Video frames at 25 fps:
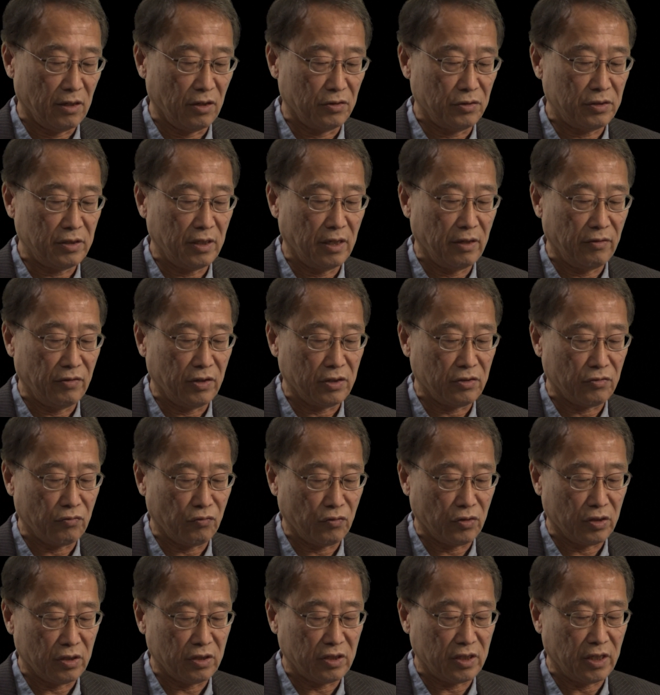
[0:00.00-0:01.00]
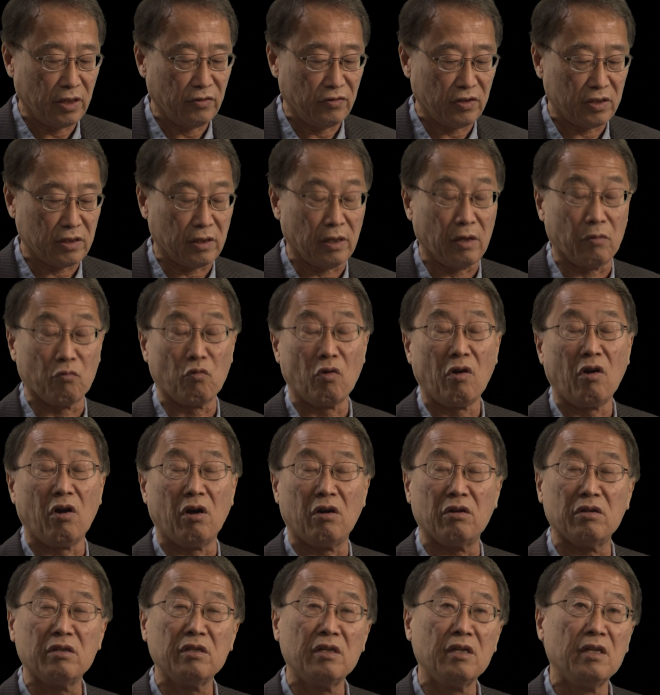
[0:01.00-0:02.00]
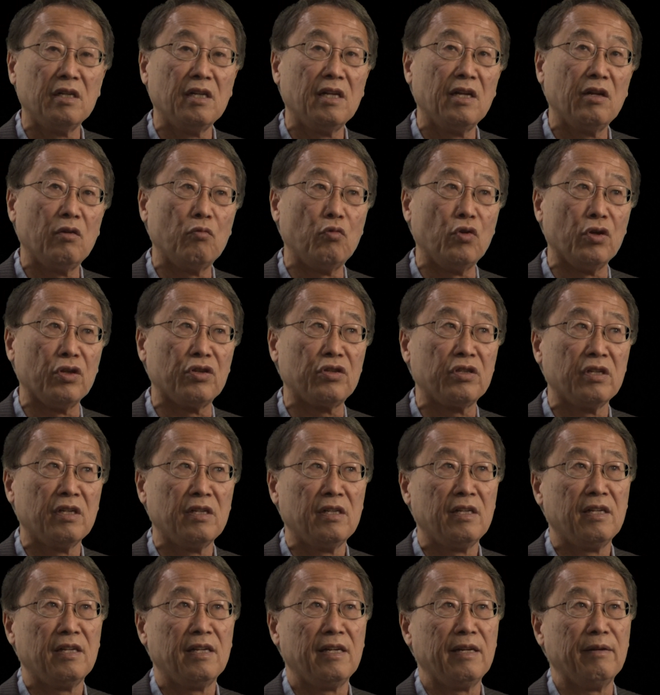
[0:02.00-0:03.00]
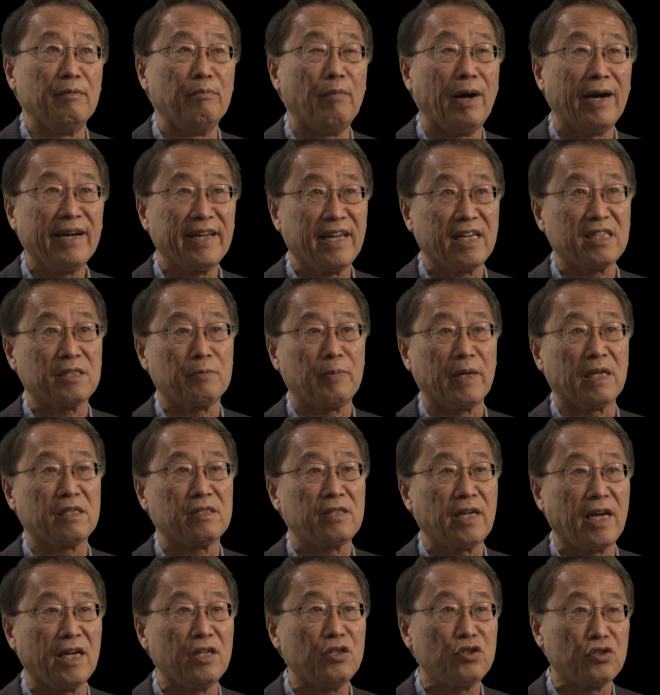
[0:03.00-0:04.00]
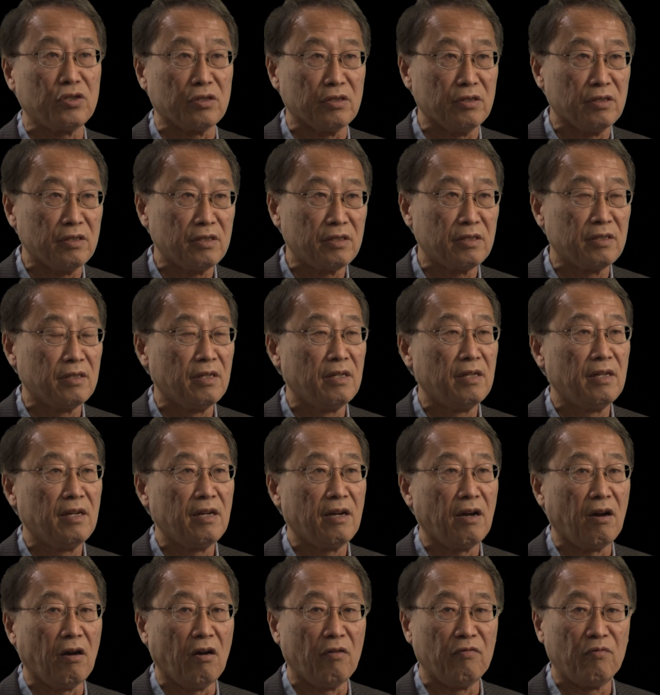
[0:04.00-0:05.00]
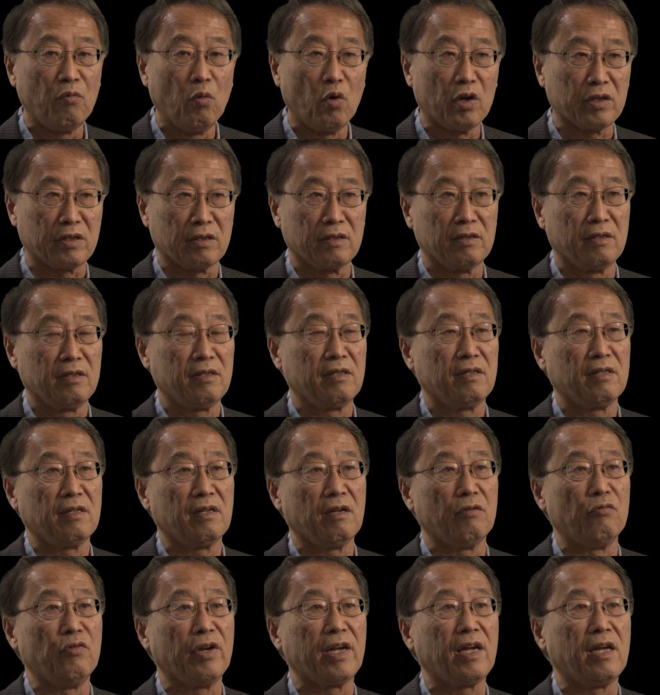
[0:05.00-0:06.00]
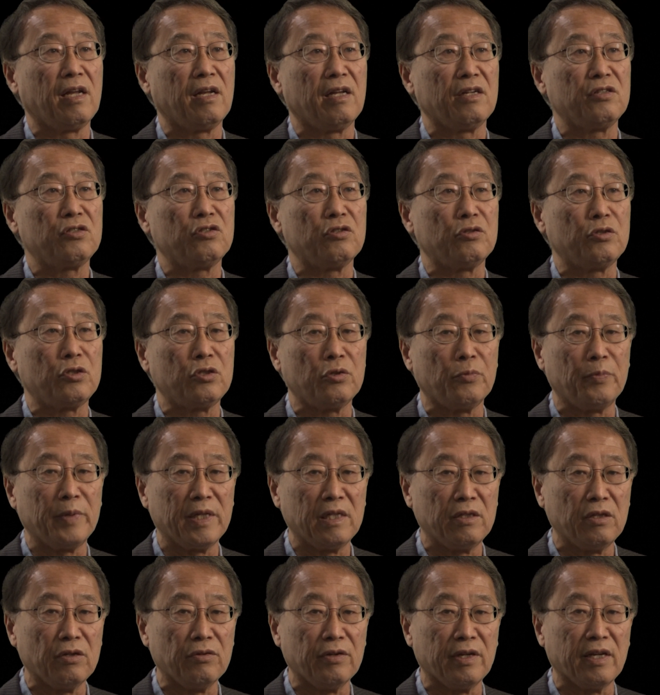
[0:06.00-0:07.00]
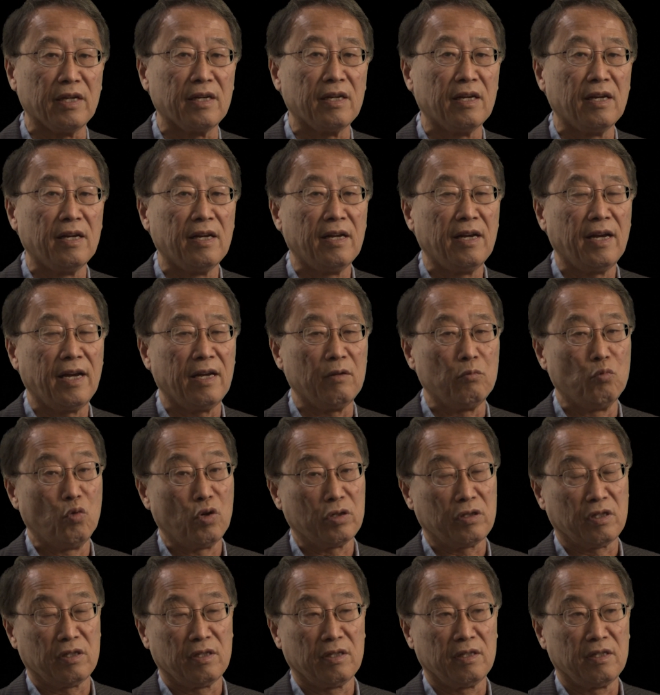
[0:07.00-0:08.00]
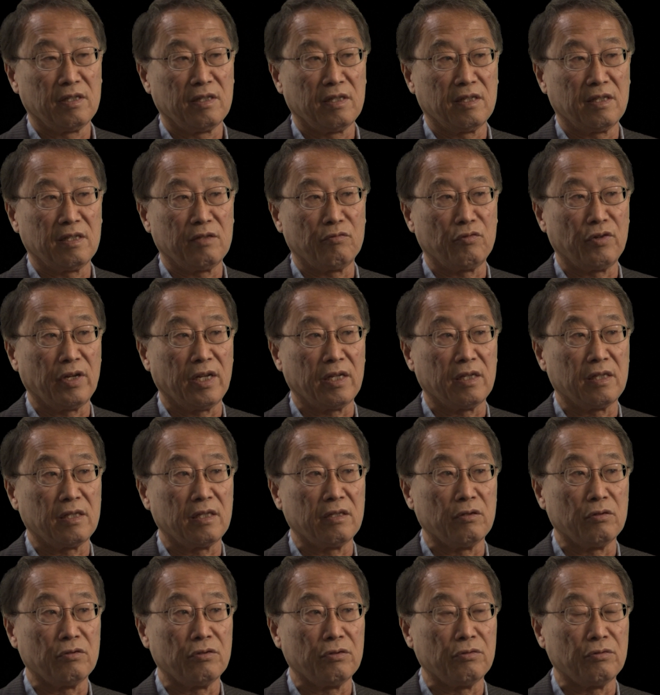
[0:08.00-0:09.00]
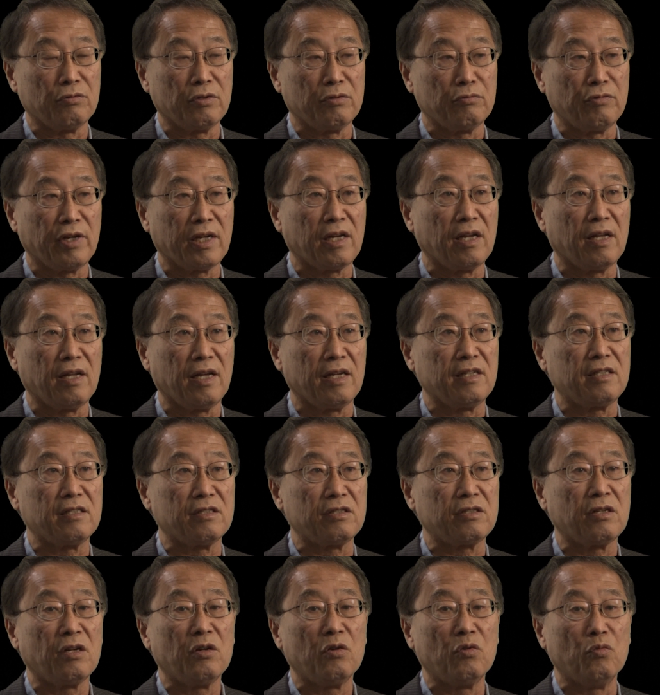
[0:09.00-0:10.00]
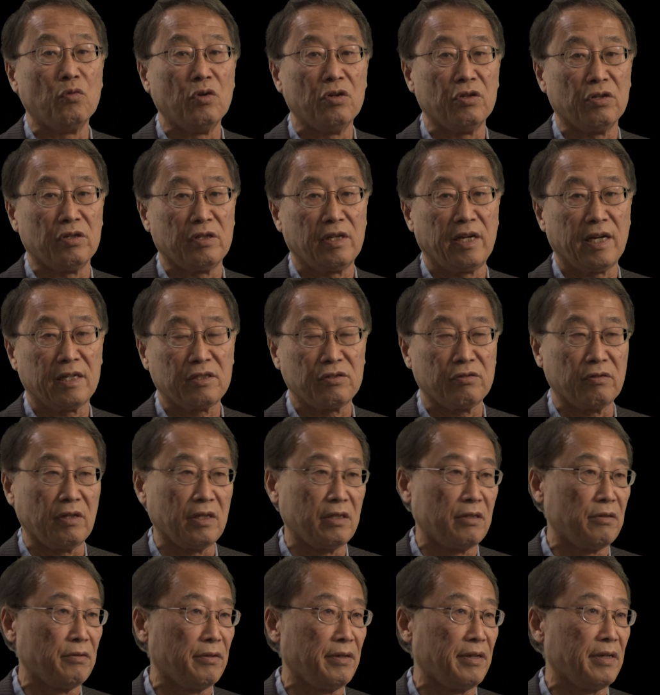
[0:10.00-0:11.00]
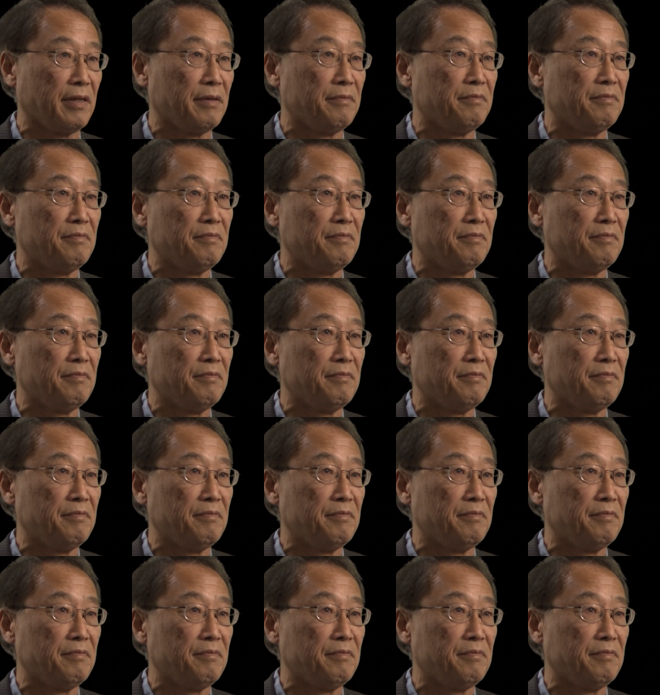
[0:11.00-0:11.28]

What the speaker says: seriously wrong with my expectations of what a regulation should be doing and what the regulators were actually doing.